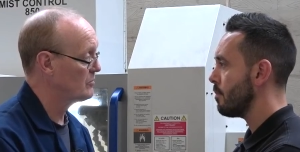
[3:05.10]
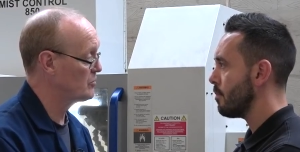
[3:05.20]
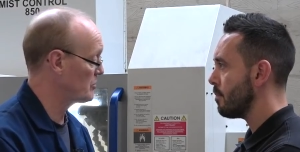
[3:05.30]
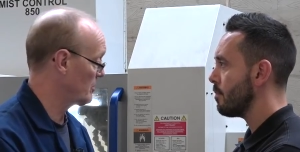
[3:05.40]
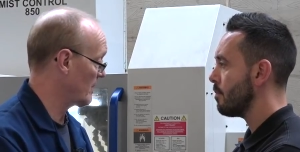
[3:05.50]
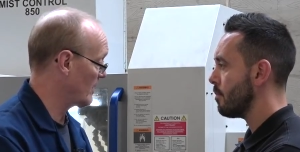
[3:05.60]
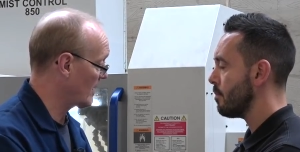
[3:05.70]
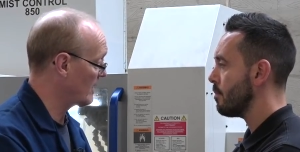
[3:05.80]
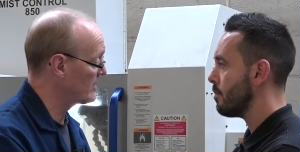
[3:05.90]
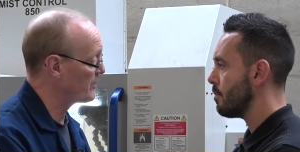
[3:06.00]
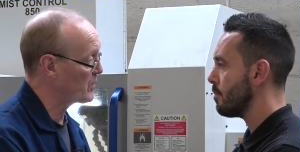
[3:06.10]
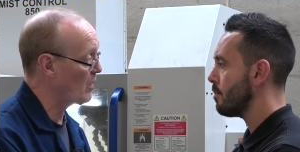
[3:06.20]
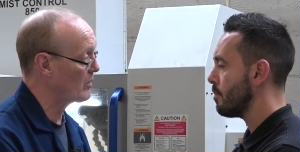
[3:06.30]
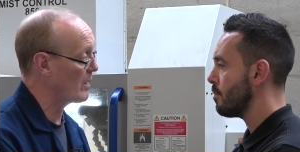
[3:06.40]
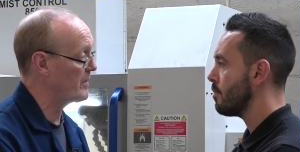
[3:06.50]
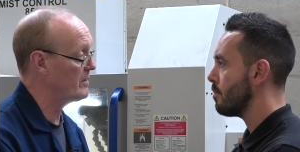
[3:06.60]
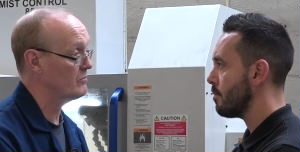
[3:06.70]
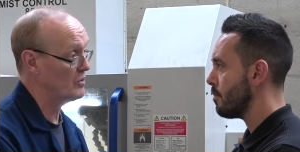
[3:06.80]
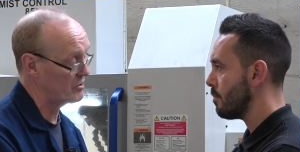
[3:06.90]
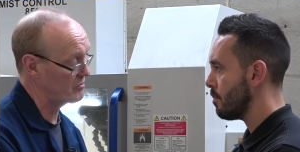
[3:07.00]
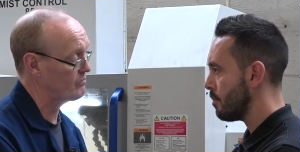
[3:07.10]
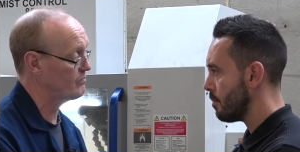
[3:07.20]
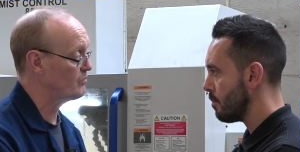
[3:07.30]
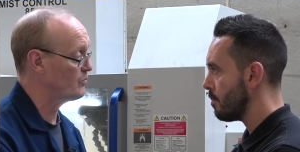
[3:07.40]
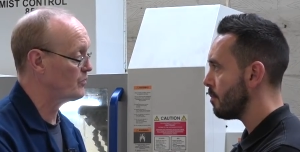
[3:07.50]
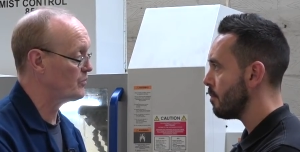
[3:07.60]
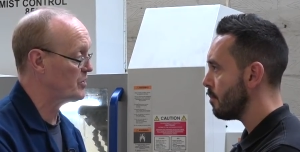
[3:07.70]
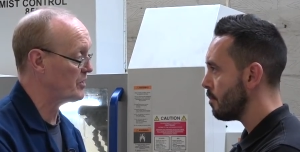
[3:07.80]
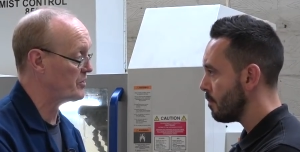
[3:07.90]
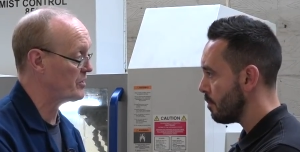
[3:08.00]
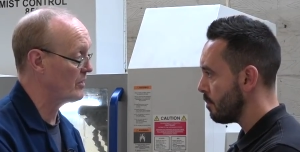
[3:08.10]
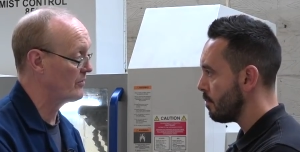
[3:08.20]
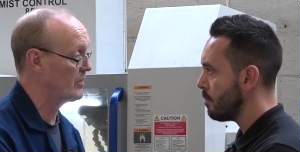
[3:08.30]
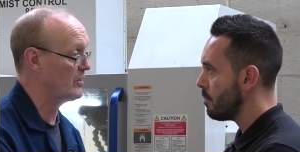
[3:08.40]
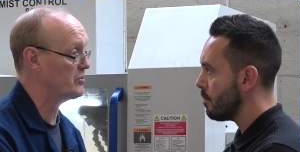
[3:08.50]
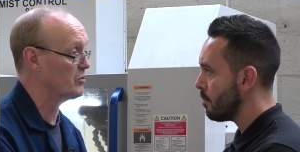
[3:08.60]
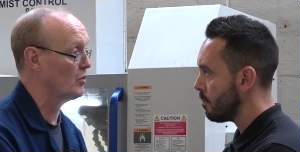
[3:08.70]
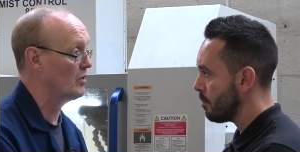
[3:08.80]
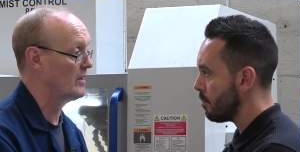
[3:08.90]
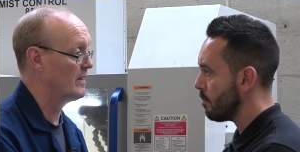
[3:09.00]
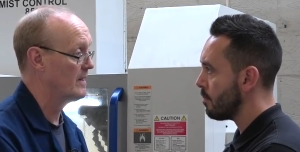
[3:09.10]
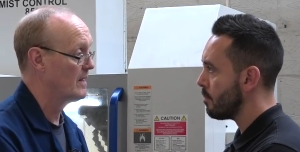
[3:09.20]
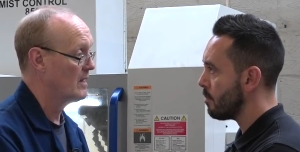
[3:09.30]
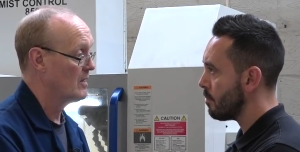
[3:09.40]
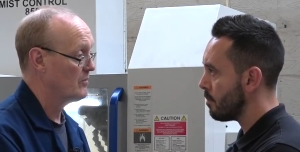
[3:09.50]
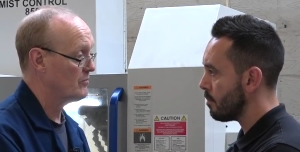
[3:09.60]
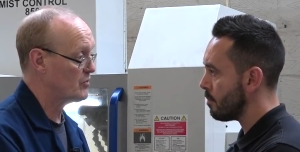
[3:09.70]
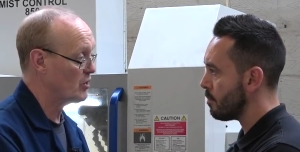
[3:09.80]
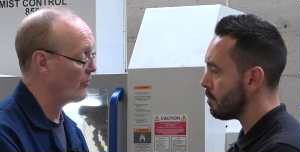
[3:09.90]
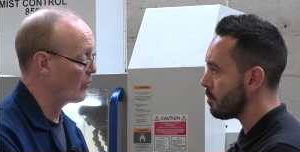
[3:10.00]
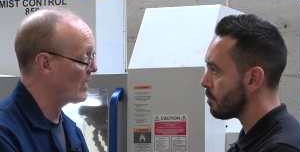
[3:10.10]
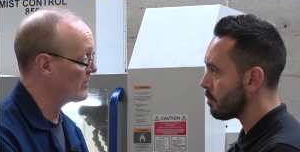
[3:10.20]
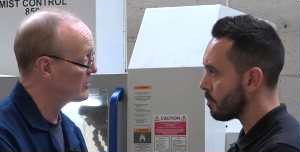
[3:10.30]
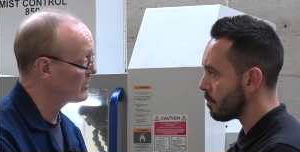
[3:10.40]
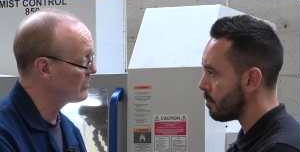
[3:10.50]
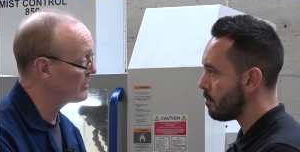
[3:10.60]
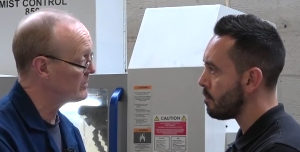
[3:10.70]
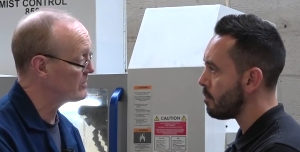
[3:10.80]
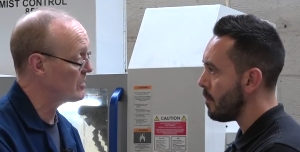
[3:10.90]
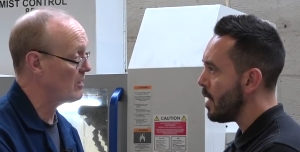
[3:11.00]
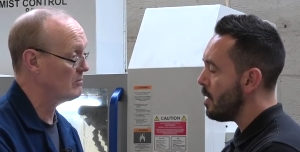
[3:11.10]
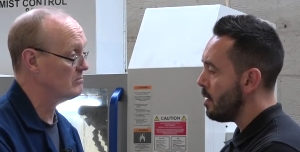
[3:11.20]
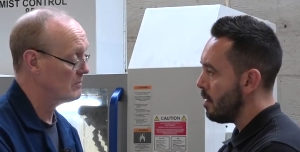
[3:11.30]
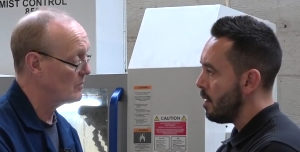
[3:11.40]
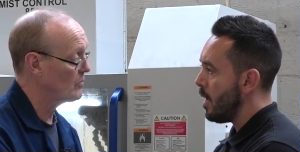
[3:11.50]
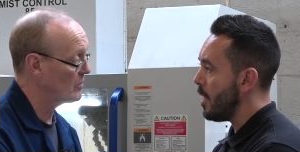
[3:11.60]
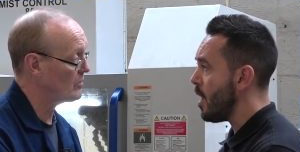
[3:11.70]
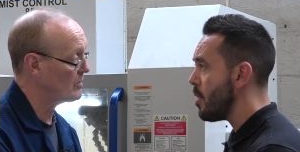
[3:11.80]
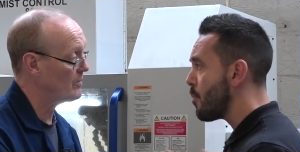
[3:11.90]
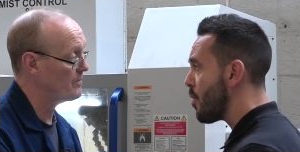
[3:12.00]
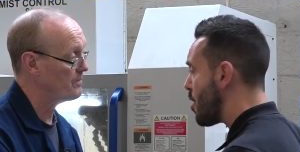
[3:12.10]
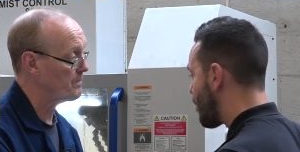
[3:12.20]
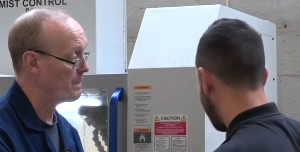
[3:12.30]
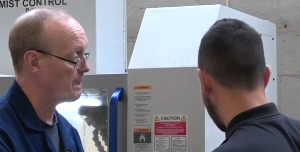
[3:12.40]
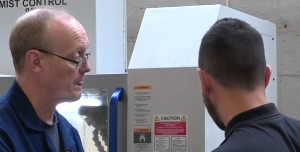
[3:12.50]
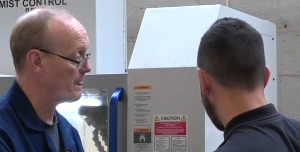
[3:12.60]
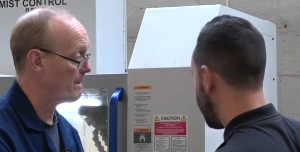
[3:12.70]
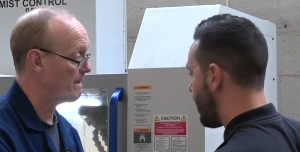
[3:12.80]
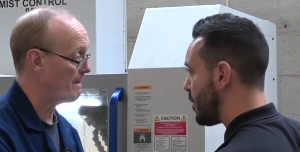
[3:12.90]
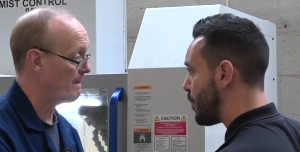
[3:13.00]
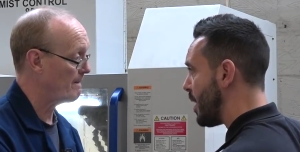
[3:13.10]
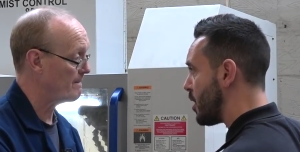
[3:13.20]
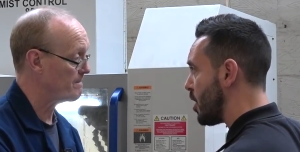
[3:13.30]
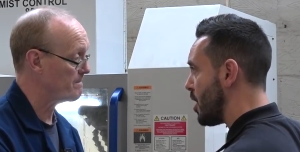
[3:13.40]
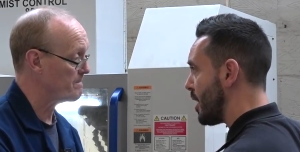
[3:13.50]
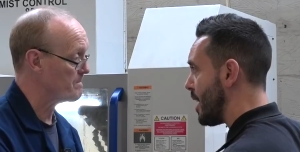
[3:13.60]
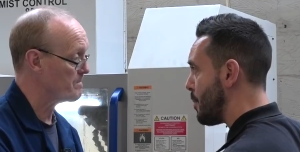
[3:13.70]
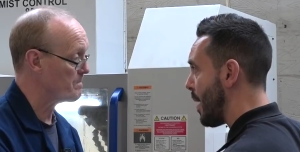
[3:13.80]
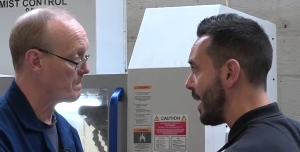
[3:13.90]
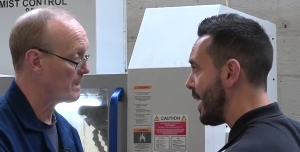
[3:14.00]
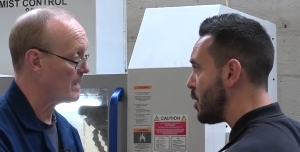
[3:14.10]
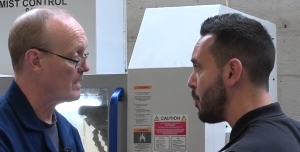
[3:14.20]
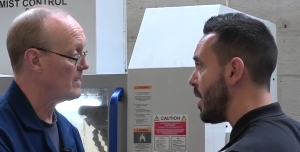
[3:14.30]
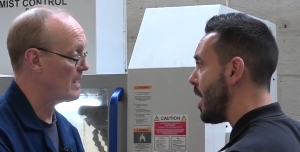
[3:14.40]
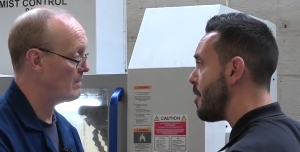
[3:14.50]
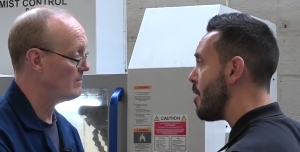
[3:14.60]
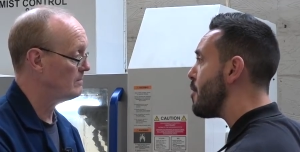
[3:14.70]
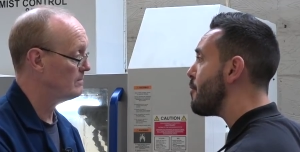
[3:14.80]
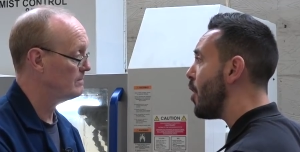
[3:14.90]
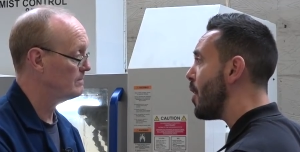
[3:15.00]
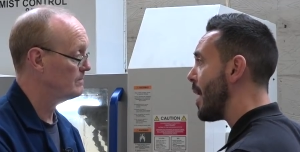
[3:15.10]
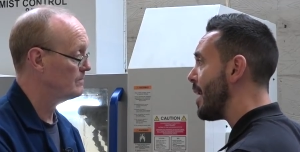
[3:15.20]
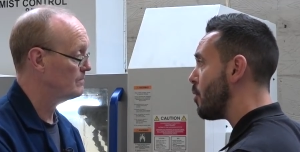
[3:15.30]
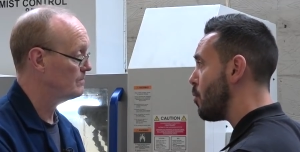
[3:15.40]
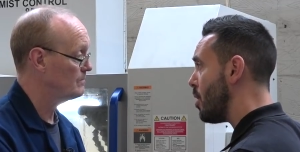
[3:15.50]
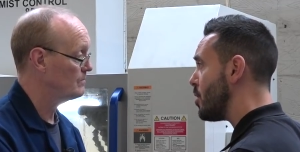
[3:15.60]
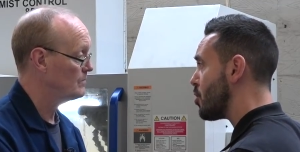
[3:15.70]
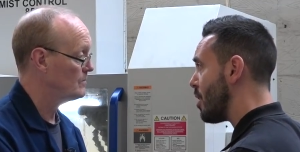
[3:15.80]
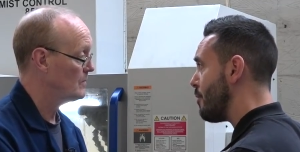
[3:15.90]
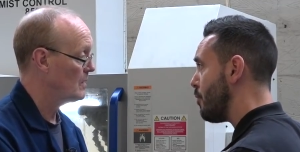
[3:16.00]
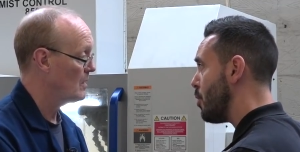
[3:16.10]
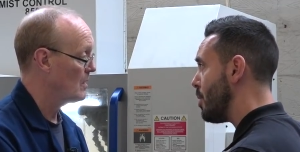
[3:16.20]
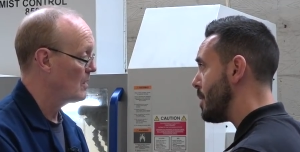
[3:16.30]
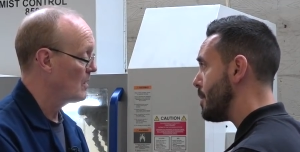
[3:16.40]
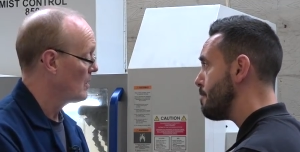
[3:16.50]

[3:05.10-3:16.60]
Speaker 1: Just a matter of getting the programming, which Citizen have given us all the software to do it itself. And, and the programming, I mean, it's been a turnkey package, but yeah. you find that quite straightforward?